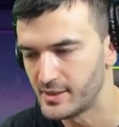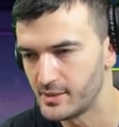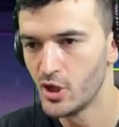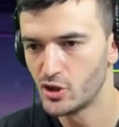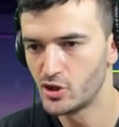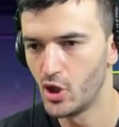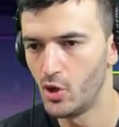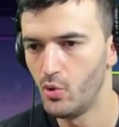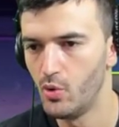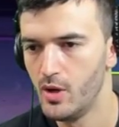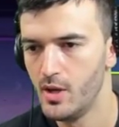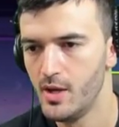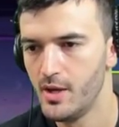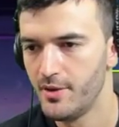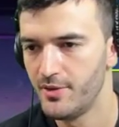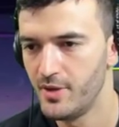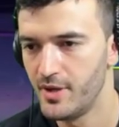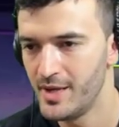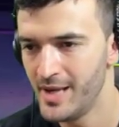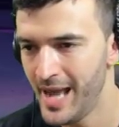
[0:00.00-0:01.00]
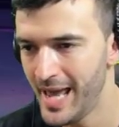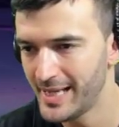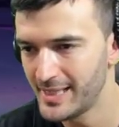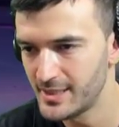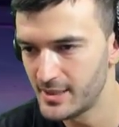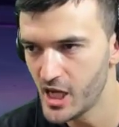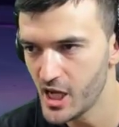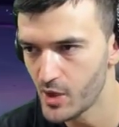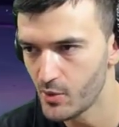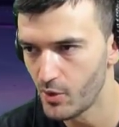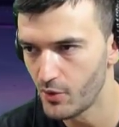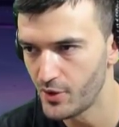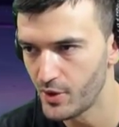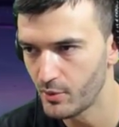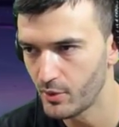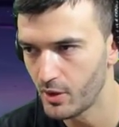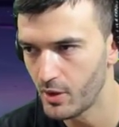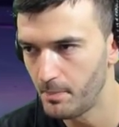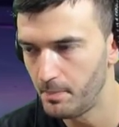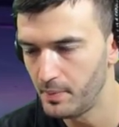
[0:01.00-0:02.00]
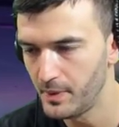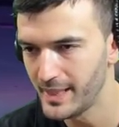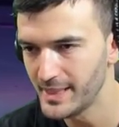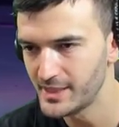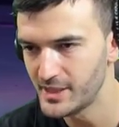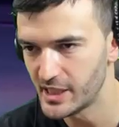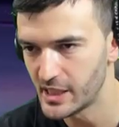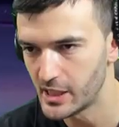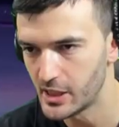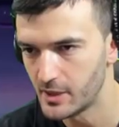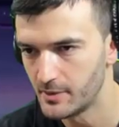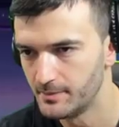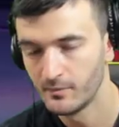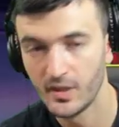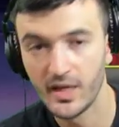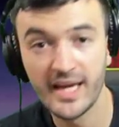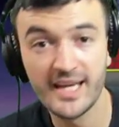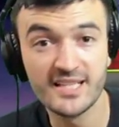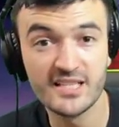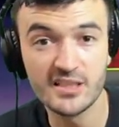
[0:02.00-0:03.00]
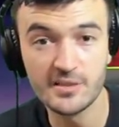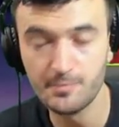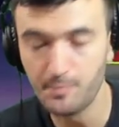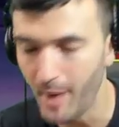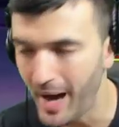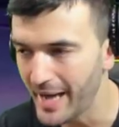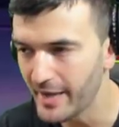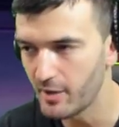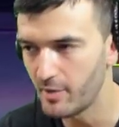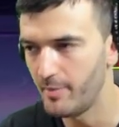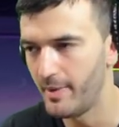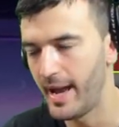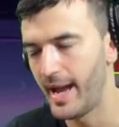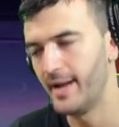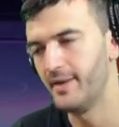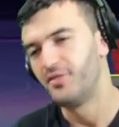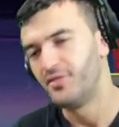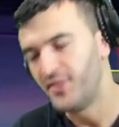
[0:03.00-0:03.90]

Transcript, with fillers: So the next hero that we're going to place here is Spider-Man.